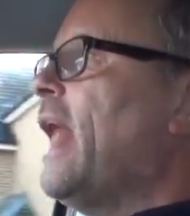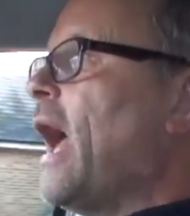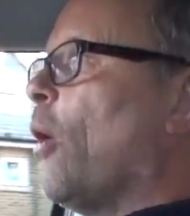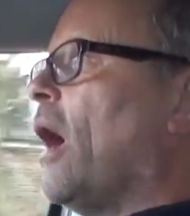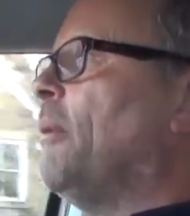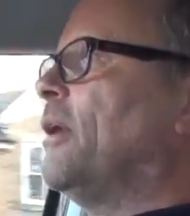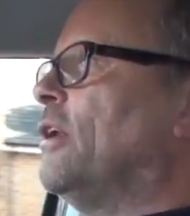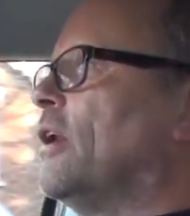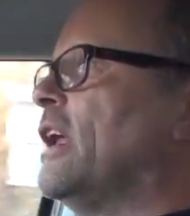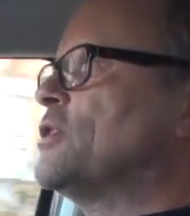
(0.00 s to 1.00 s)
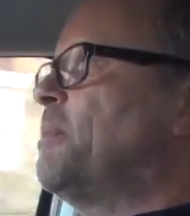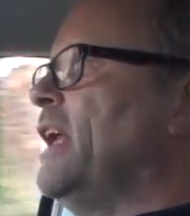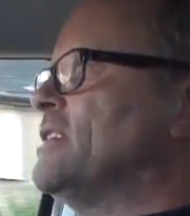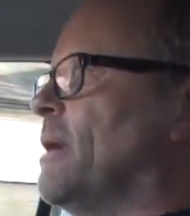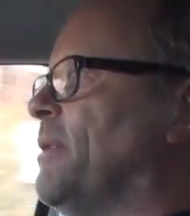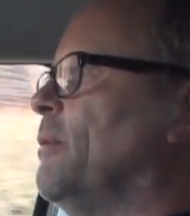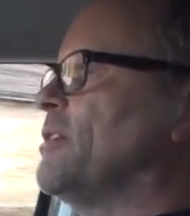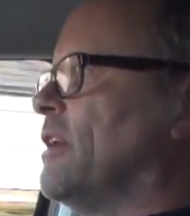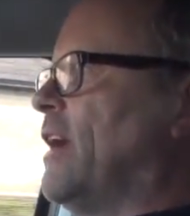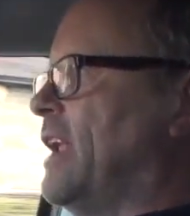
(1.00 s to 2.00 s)
Now I'm going to explain something
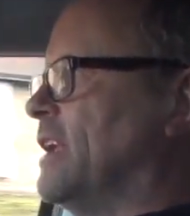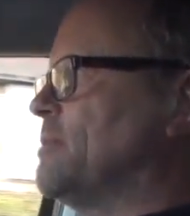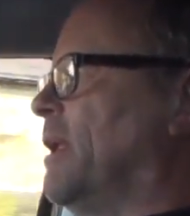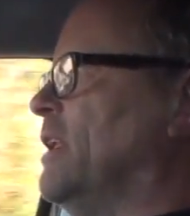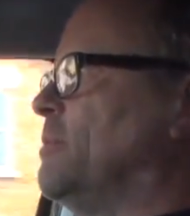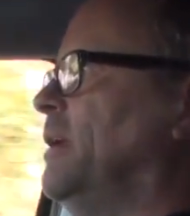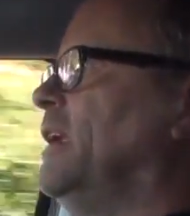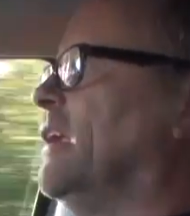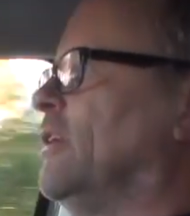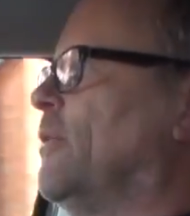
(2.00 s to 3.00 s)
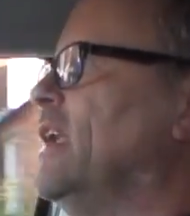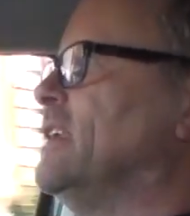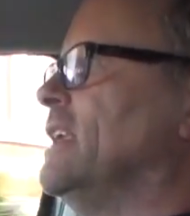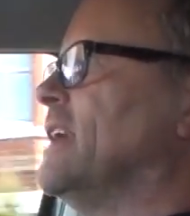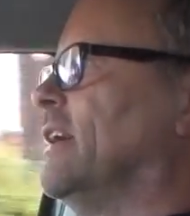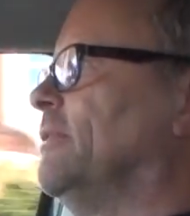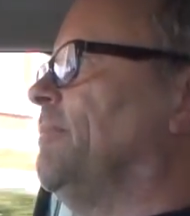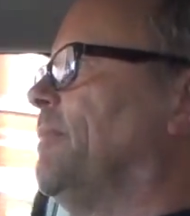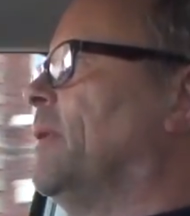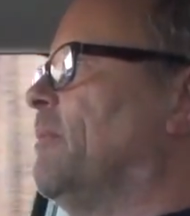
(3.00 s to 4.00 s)
which I've had explained to me in great detail
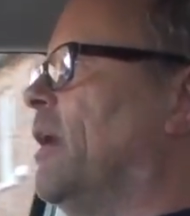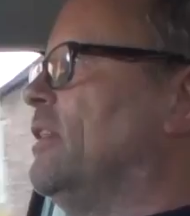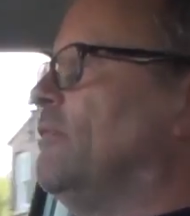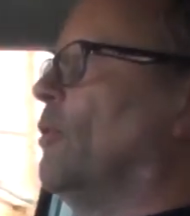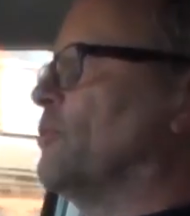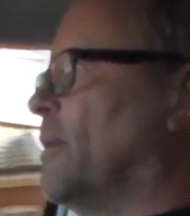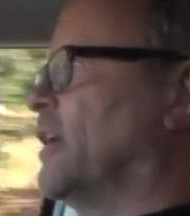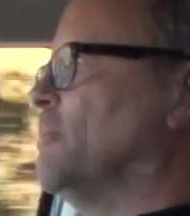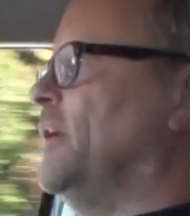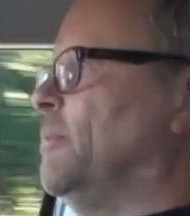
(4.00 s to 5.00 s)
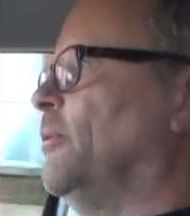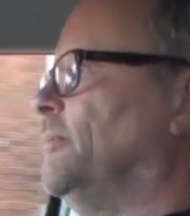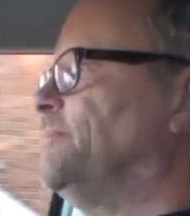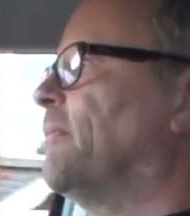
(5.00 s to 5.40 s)
by the Volkswagen people.